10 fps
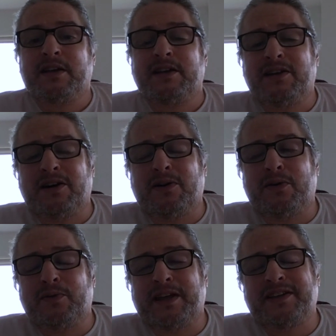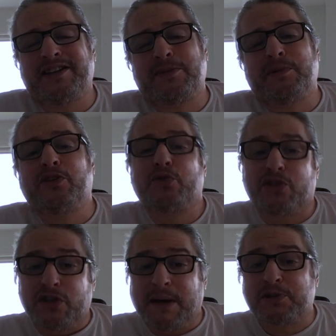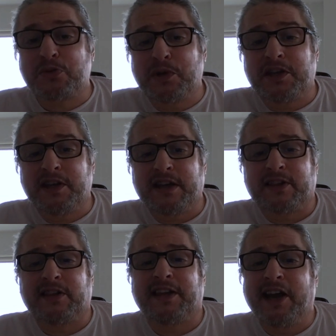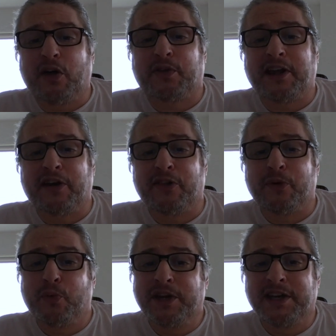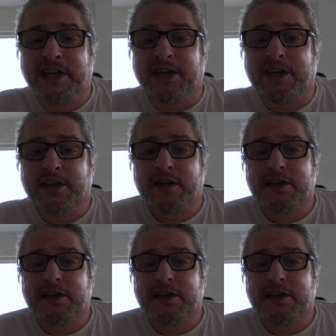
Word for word: you know, that need to be loosened up so we can get the, the health care that we need.